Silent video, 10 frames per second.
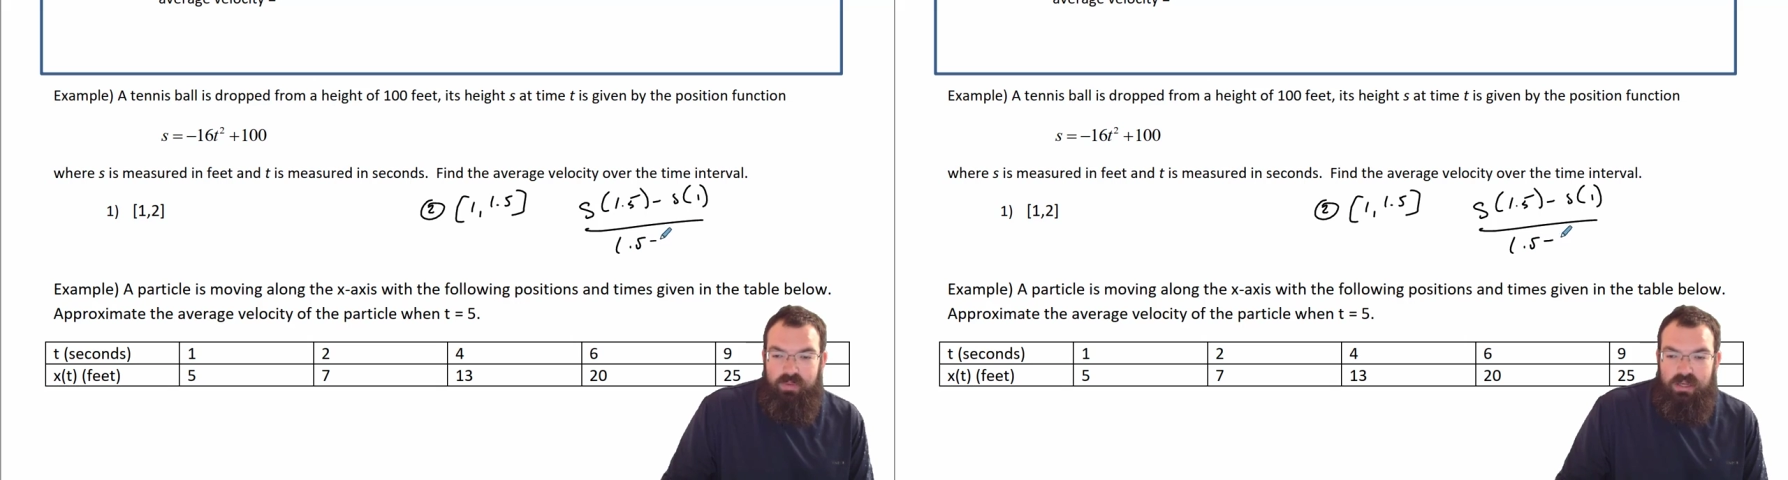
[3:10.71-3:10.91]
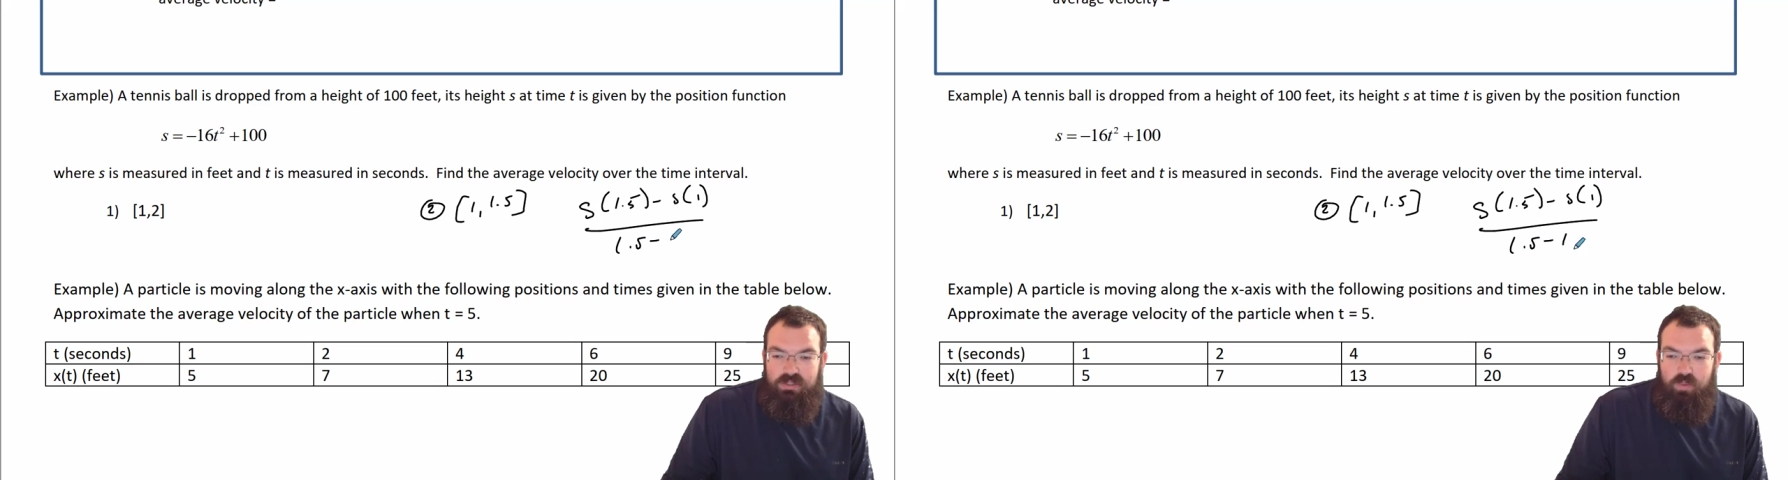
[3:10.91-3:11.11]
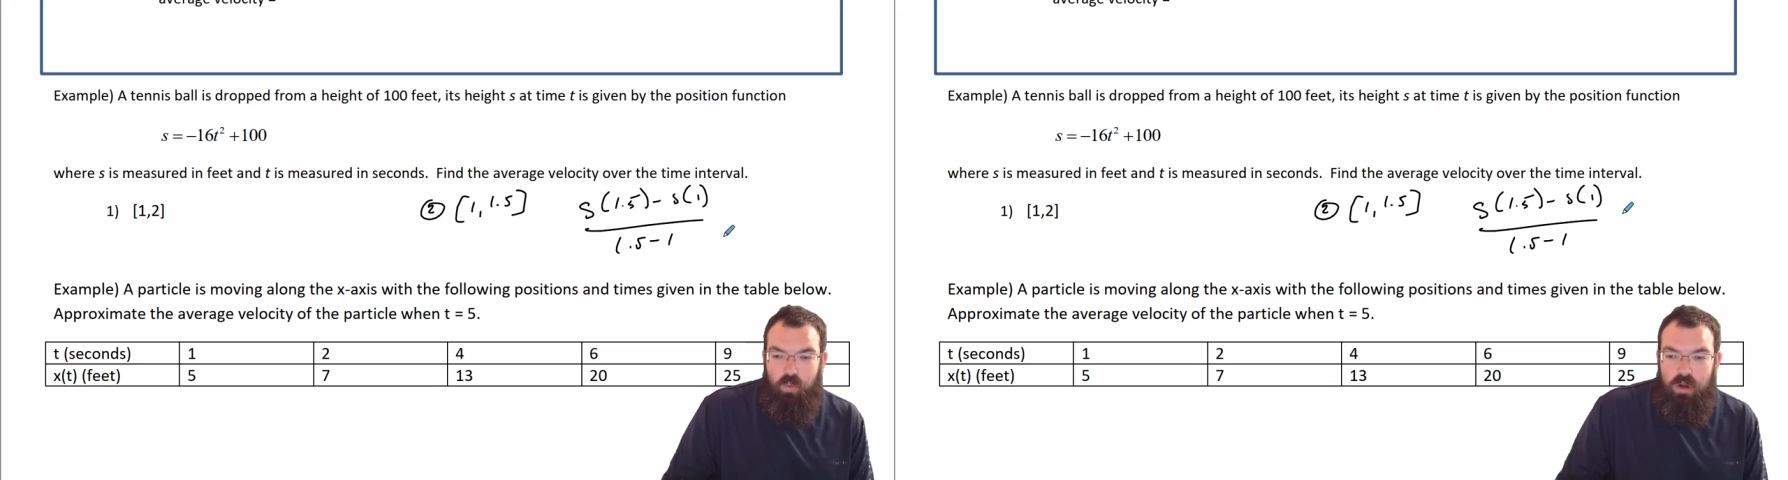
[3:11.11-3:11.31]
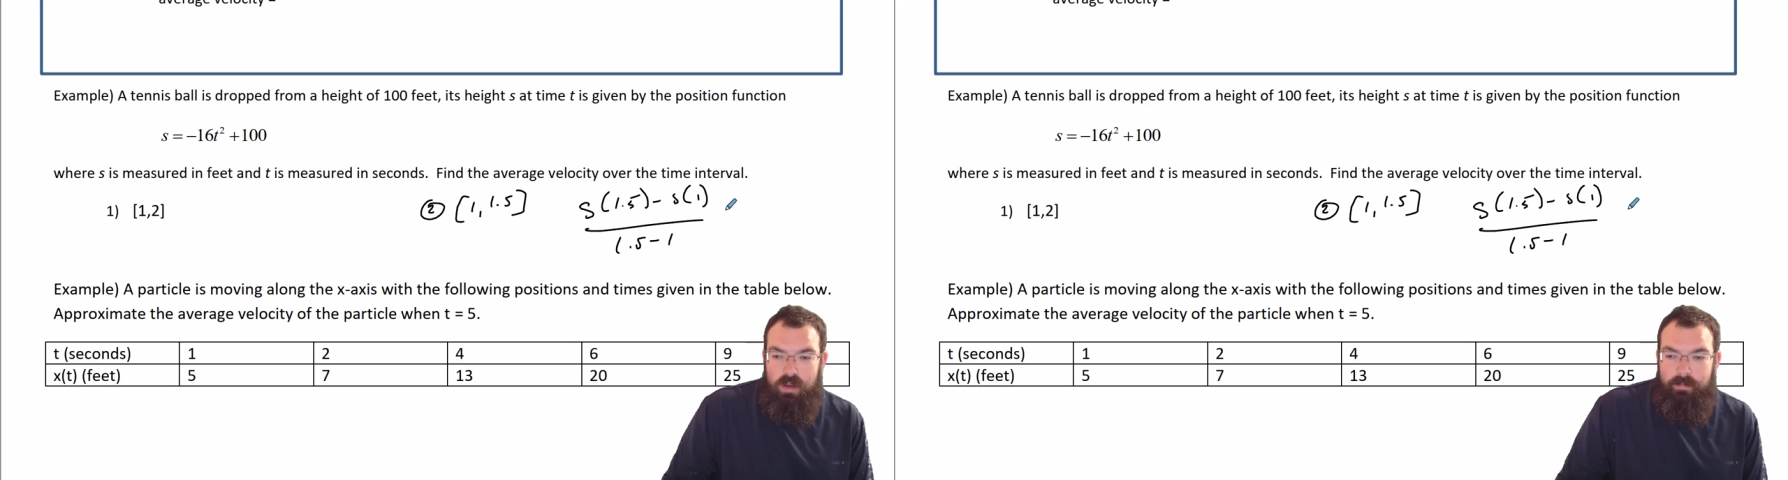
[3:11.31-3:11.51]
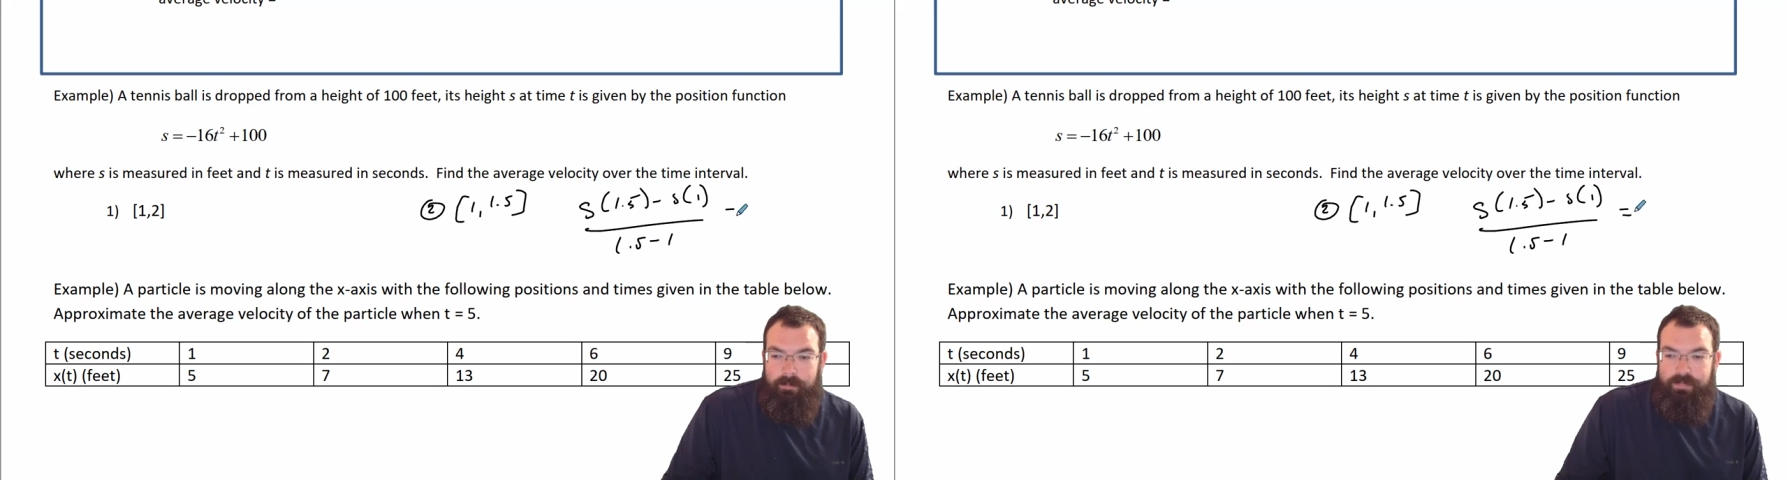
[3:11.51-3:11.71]
minus
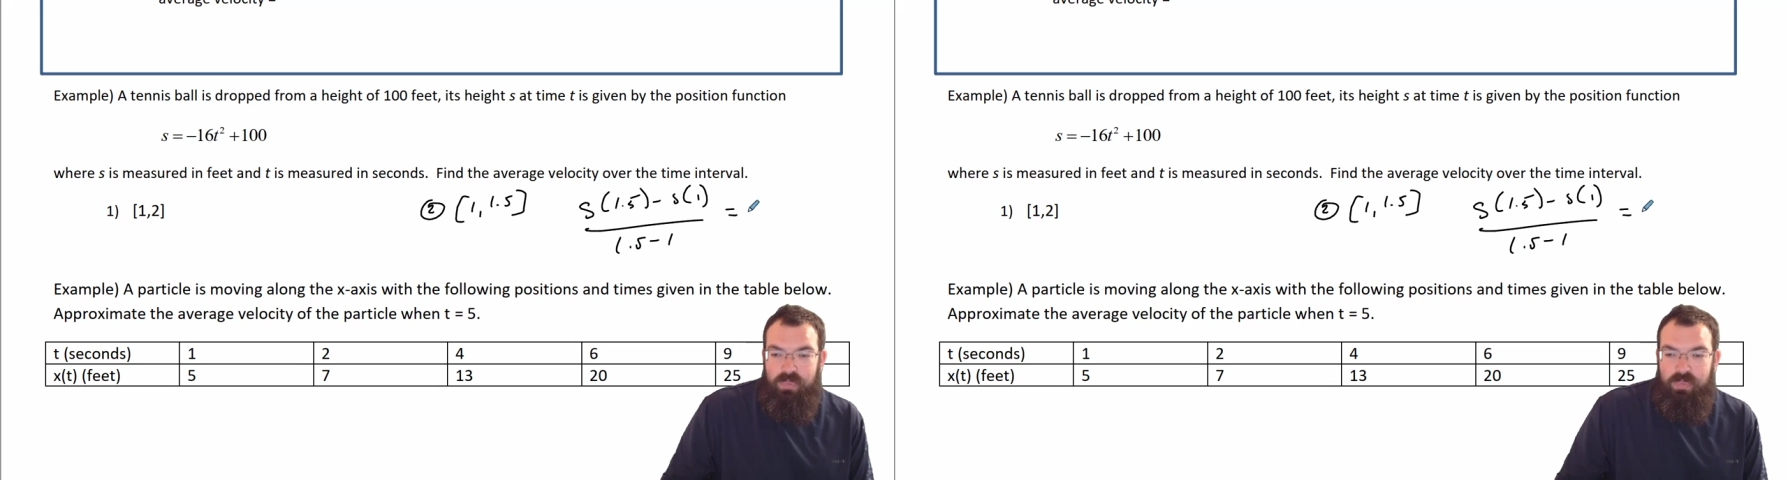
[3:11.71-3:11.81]
1.